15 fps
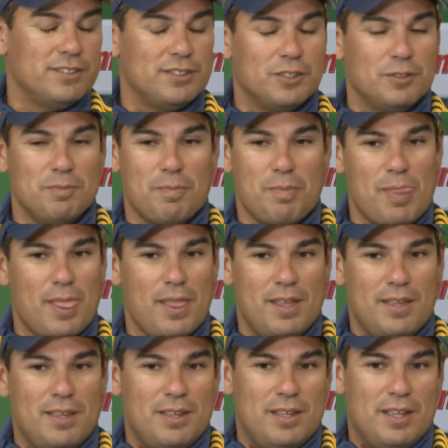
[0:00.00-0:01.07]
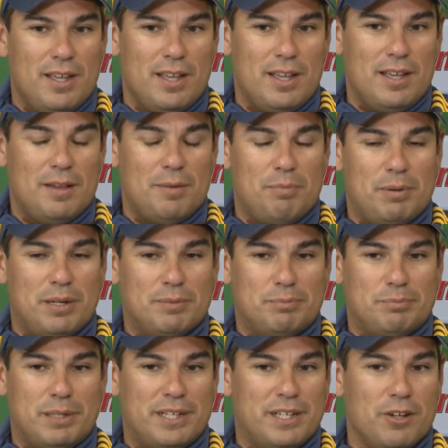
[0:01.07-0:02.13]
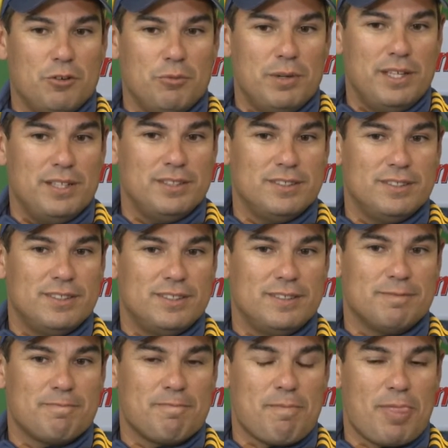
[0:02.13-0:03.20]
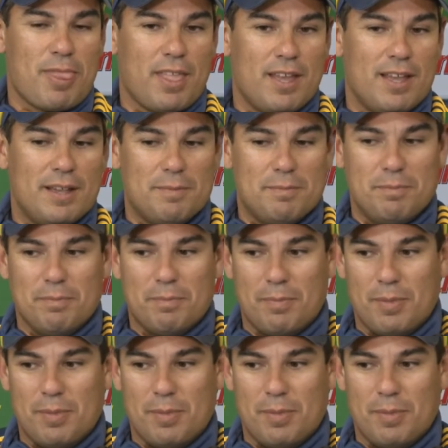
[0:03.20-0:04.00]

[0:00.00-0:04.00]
So, but by no means are